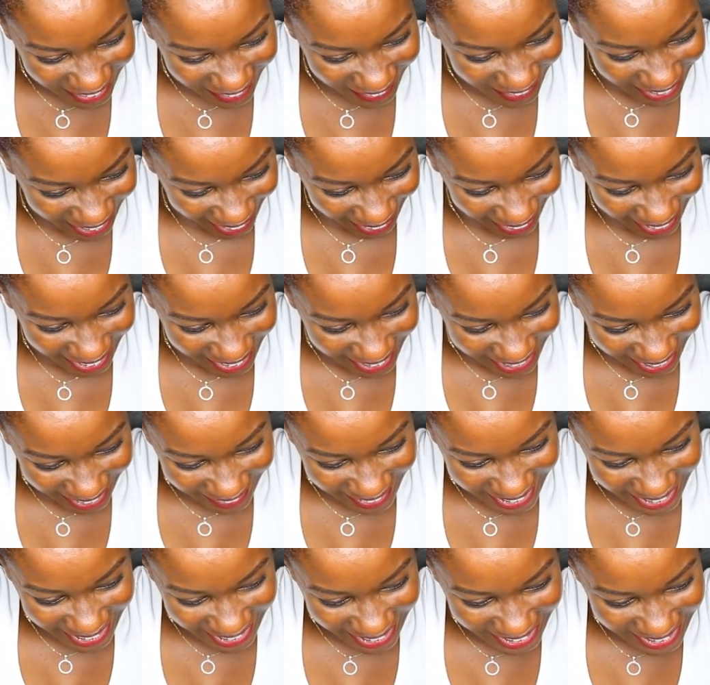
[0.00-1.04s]
Okay,
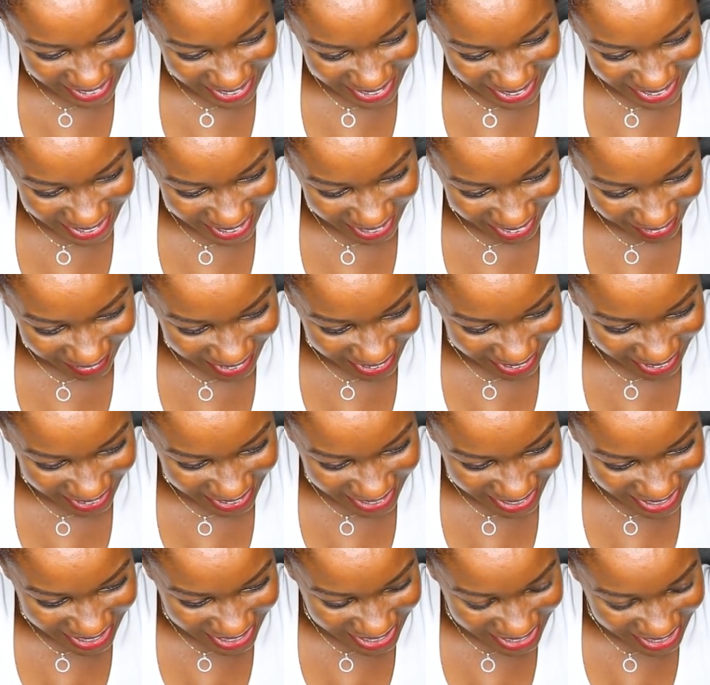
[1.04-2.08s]
there it is. There it
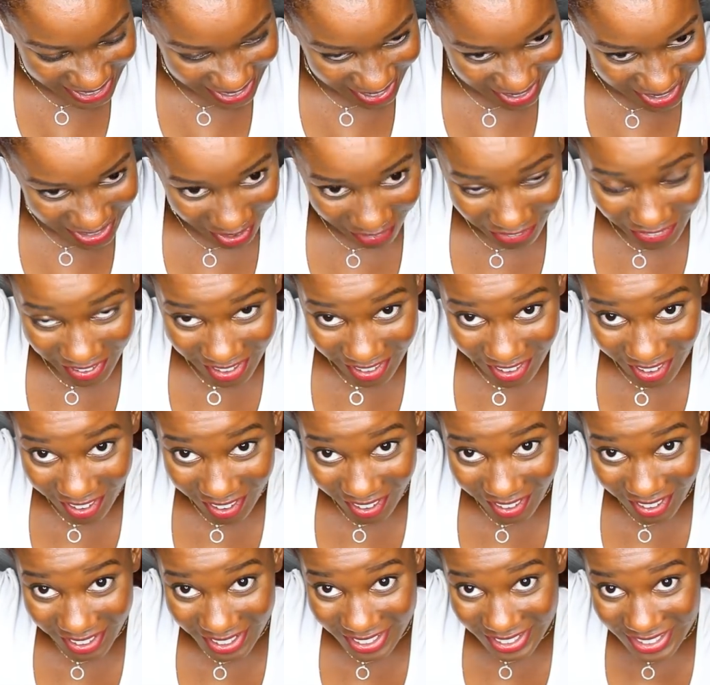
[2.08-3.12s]
is. There's my
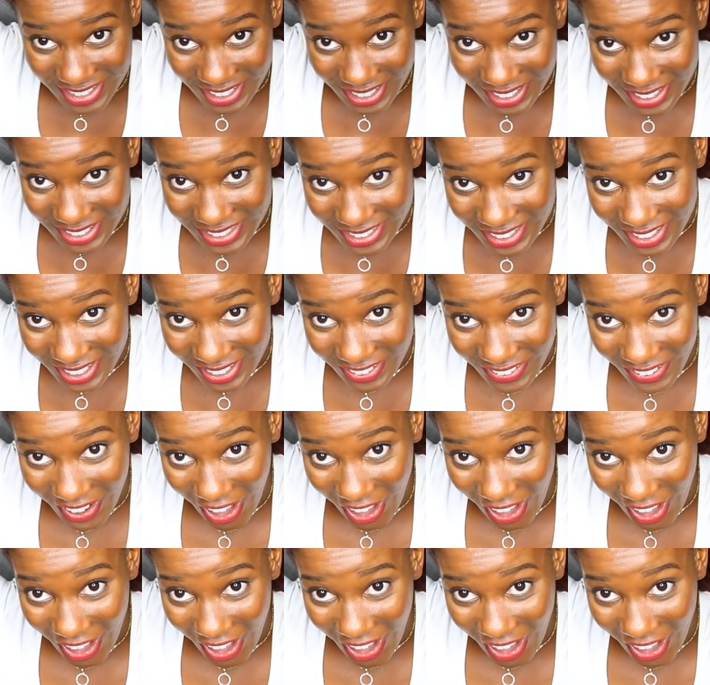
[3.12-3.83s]
finger. You see it?